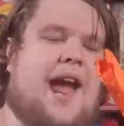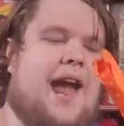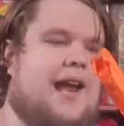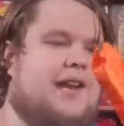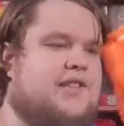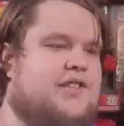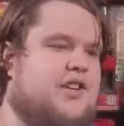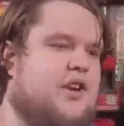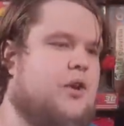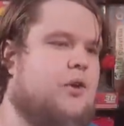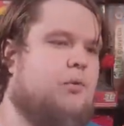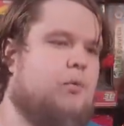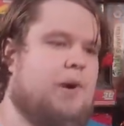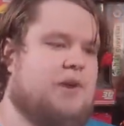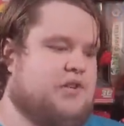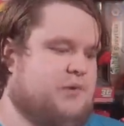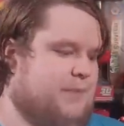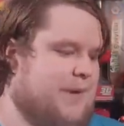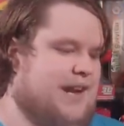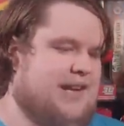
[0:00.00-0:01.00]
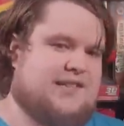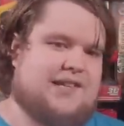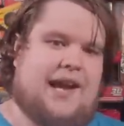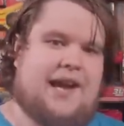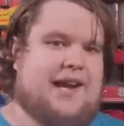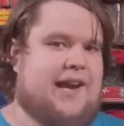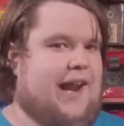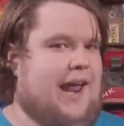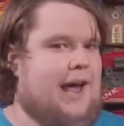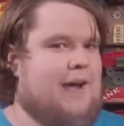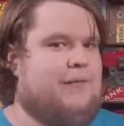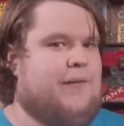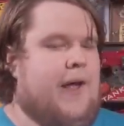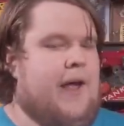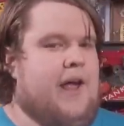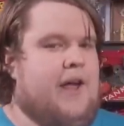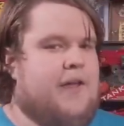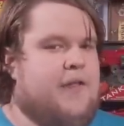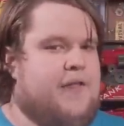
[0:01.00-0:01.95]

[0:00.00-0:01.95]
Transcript: had to, which means I could have